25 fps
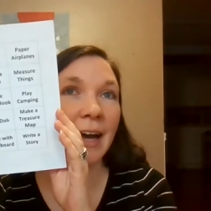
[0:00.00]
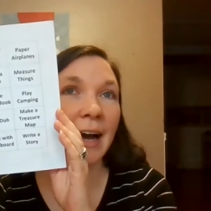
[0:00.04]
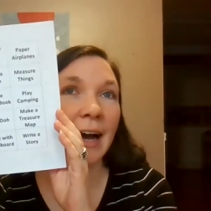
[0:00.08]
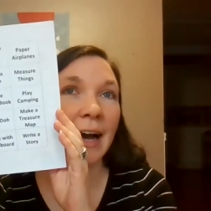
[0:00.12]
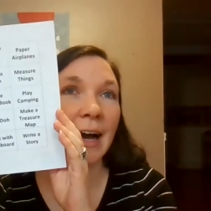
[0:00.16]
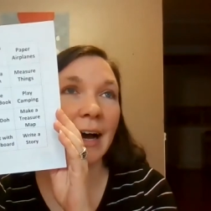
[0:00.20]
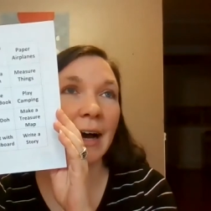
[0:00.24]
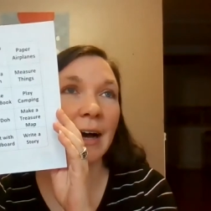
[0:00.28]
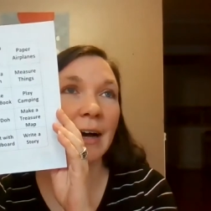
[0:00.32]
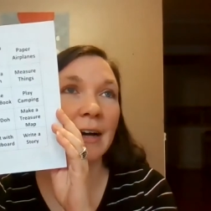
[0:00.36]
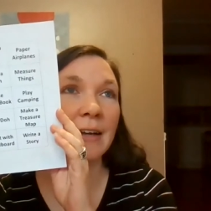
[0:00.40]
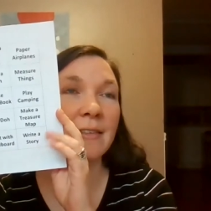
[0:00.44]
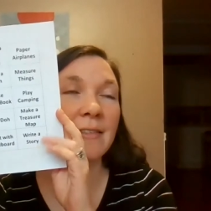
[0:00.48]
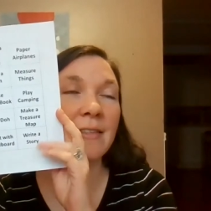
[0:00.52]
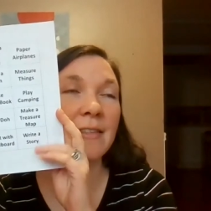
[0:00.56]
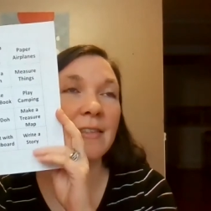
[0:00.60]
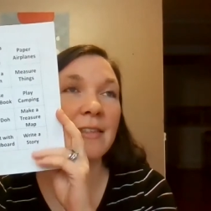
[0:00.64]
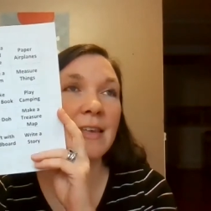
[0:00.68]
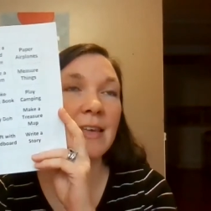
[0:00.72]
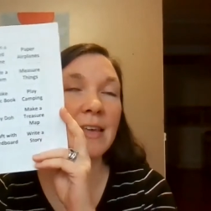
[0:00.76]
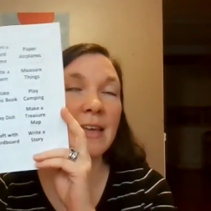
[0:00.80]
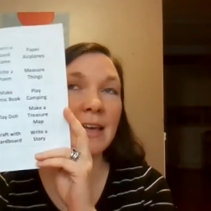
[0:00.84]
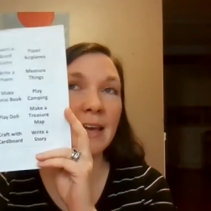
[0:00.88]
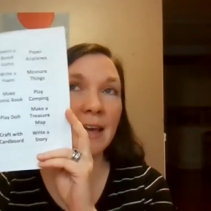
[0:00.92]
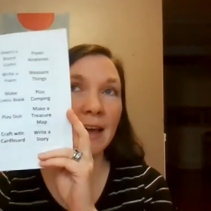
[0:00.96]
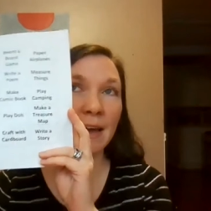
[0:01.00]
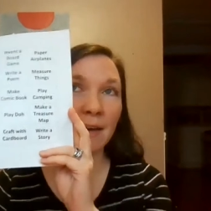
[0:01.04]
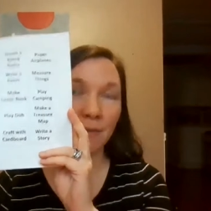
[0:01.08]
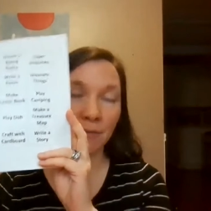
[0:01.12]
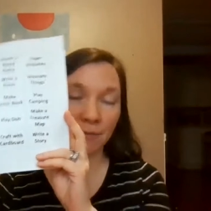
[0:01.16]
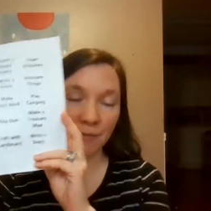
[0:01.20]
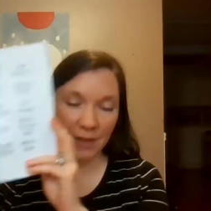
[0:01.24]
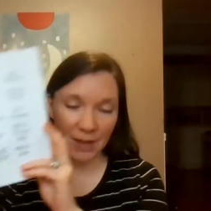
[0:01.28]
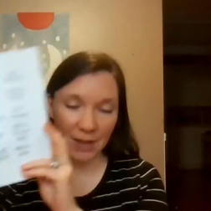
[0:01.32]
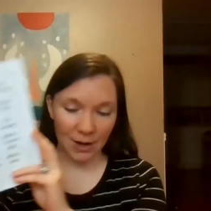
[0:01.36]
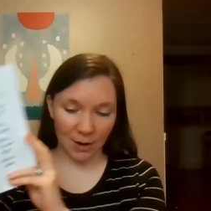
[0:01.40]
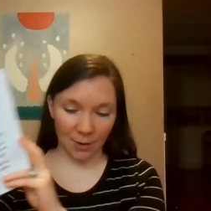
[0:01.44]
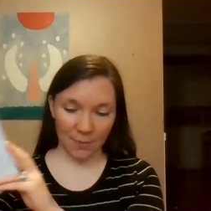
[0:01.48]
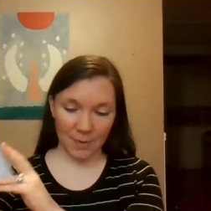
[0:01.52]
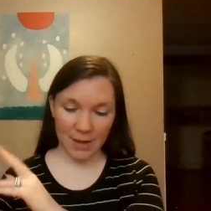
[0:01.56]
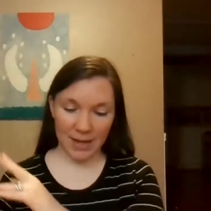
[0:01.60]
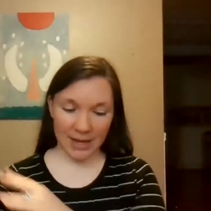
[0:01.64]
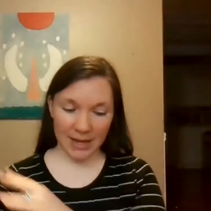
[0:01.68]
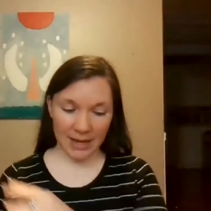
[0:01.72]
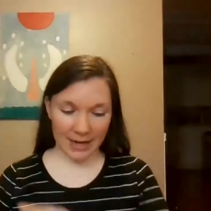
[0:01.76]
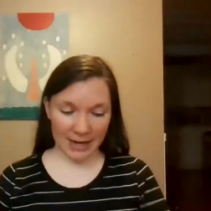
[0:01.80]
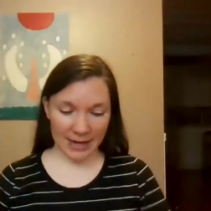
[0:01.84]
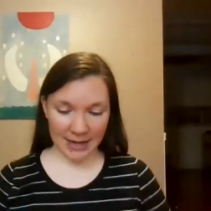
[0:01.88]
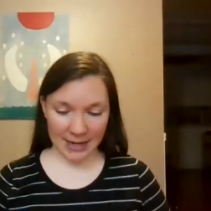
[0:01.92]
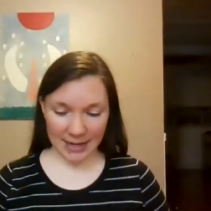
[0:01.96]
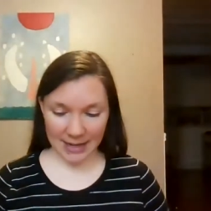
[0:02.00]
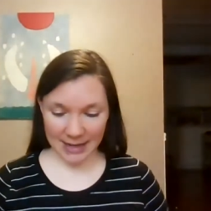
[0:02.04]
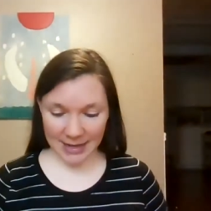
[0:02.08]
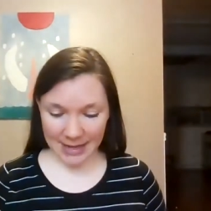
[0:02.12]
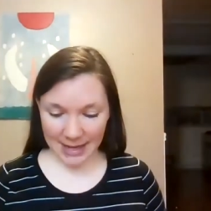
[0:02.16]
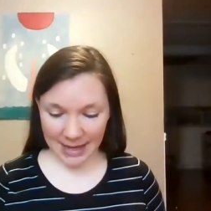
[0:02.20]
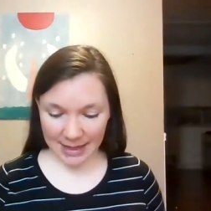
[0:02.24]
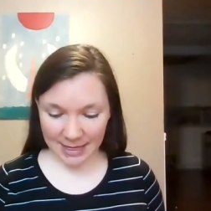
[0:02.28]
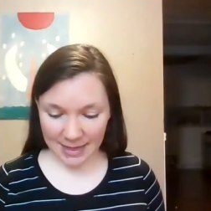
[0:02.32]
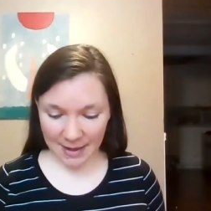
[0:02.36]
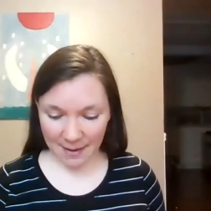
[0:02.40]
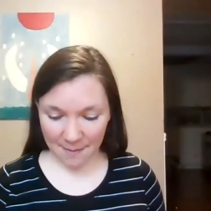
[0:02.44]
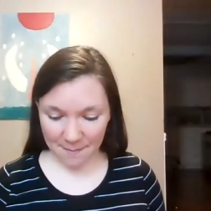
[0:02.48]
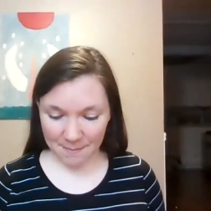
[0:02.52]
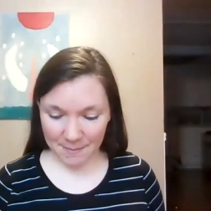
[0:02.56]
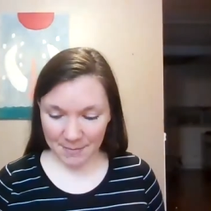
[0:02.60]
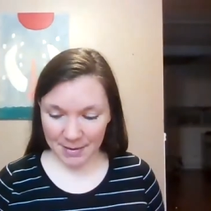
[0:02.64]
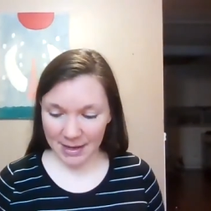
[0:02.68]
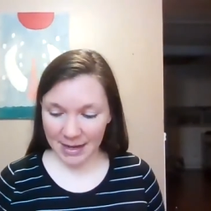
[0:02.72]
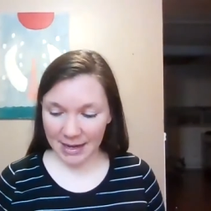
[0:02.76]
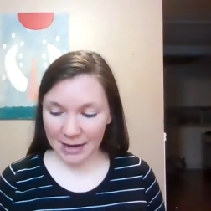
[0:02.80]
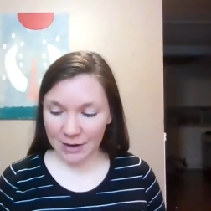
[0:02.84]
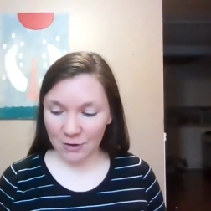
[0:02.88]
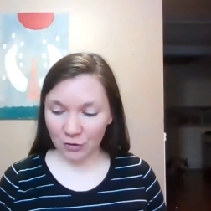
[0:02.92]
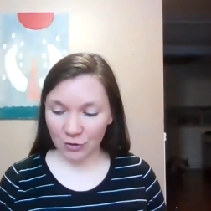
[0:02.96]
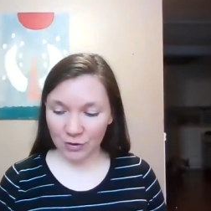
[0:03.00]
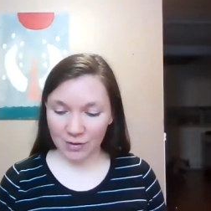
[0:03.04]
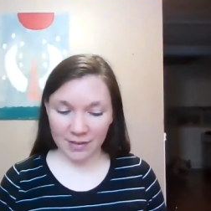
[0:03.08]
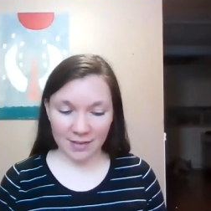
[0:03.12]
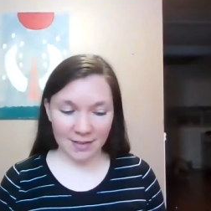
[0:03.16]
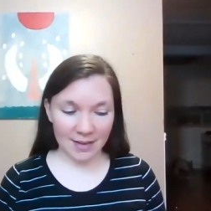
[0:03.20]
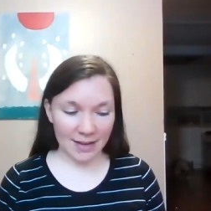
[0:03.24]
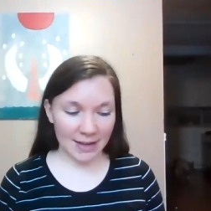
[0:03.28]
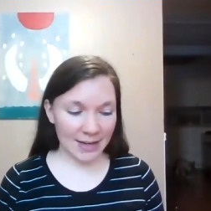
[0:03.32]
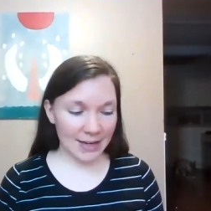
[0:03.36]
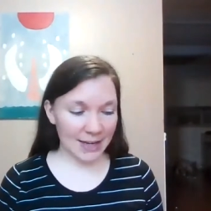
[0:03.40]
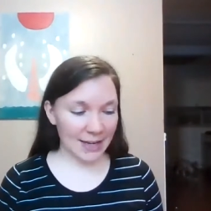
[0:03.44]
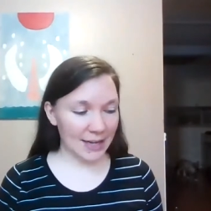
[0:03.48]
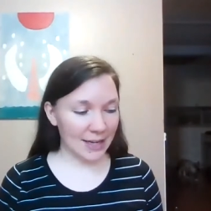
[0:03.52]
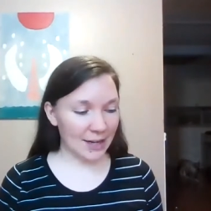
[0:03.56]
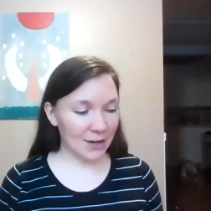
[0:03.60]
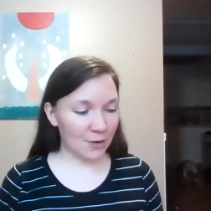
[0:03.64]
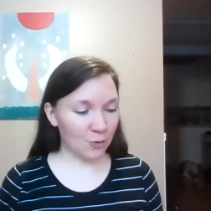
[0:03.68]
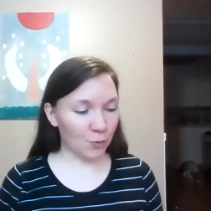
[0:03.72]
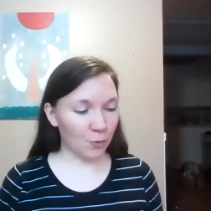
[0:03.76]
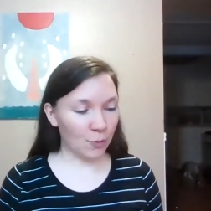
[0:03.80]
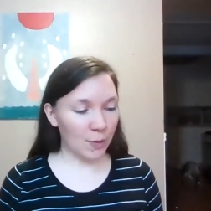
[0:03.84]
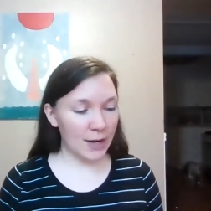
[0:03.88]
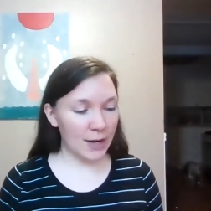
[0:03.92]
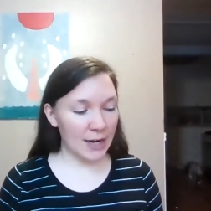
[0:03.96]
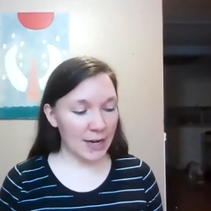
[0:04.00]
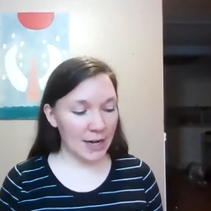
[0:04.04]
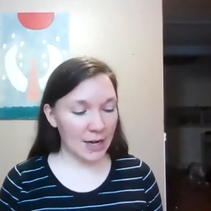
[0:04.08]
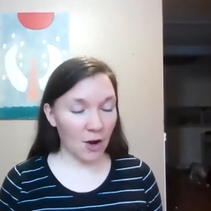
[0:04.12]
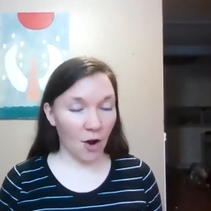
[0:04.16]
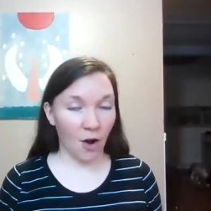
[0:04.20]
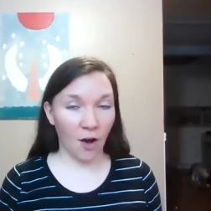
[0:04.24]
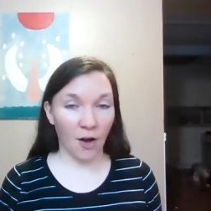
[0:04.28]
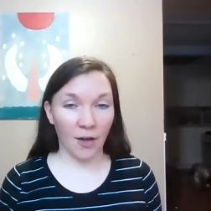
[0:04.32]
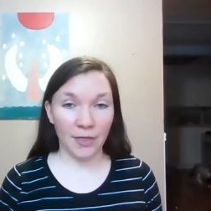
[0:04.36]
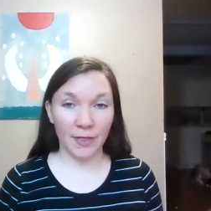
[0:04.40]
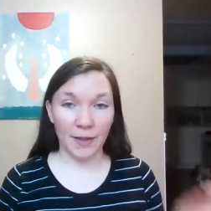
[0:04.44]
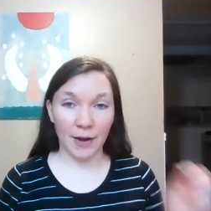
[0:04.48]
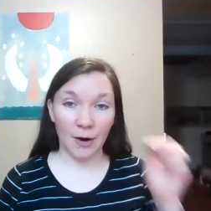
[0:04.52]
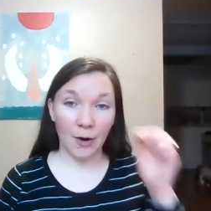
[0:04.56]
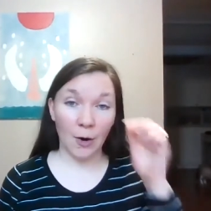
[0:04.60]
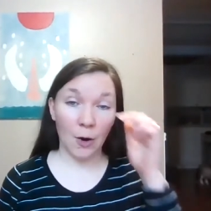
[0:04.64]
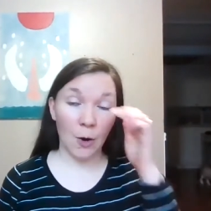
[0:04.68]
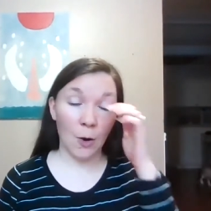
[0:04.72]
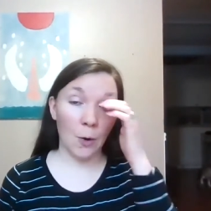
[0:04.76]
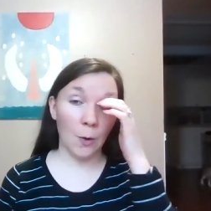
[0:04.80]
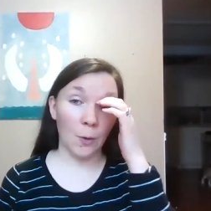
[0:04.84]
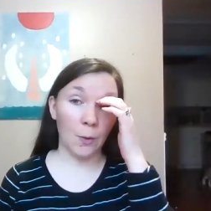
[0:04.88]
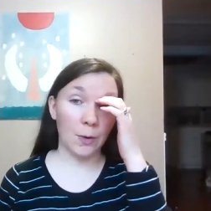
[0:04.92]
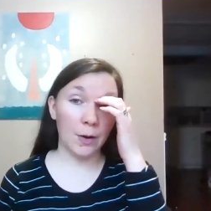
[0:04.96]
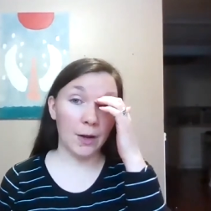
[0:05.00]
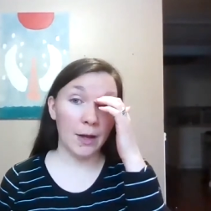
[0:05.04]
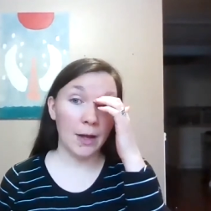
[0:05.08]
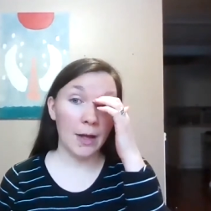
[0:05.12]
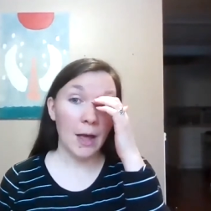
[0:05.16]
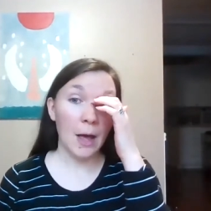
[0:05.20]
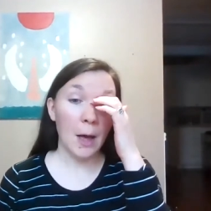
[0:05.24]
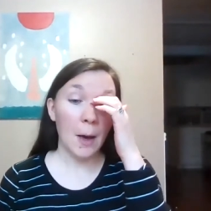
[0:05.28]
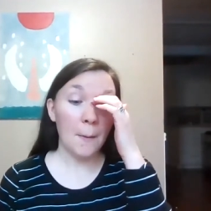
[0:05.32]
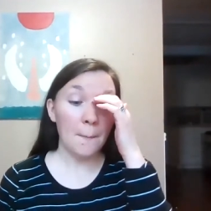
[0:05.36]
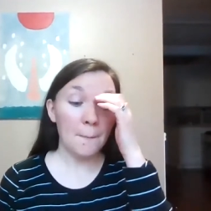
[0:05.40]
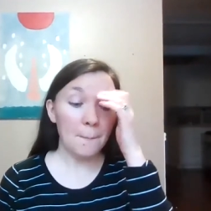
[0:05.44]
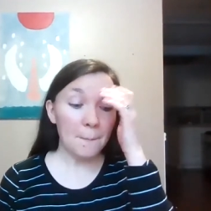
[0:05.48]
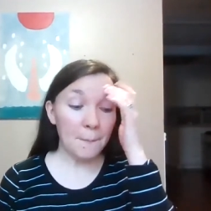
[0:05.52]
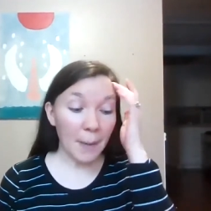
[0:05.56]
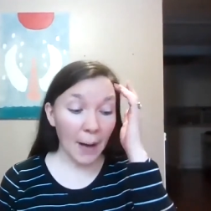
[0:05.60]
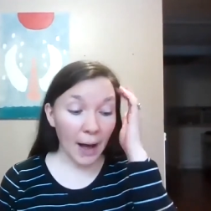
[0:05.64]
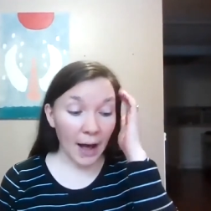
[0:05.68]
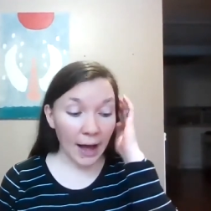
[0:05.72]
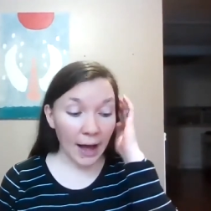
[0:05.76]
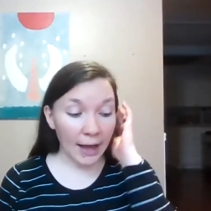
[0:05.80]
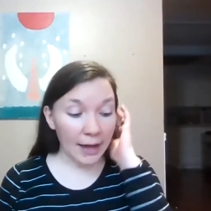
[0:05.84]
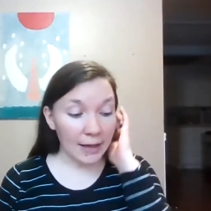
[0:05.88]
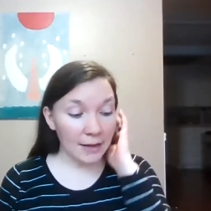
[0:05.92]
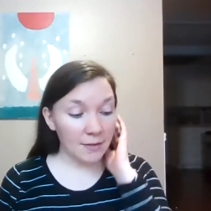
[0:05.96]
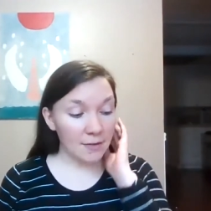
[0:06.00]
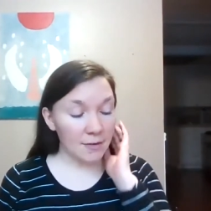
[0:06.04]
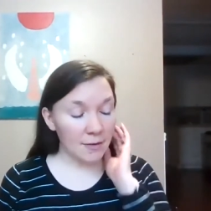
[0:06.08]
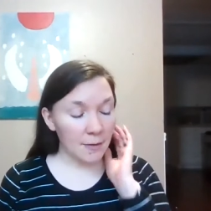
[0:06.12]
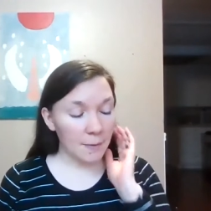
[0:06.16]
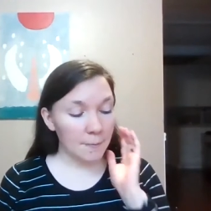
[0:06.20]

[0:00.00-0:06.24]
uh, see if, you know, we can get them interested in reading on their own. But